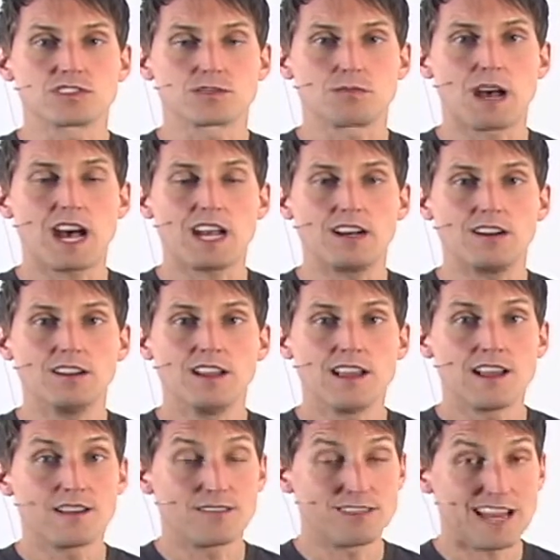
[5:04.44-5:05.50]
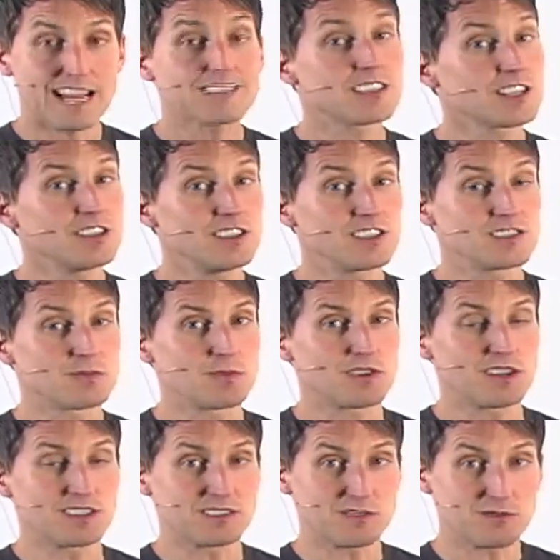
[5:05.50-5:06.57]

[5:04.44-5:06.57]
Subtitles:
smile. That's a good experience.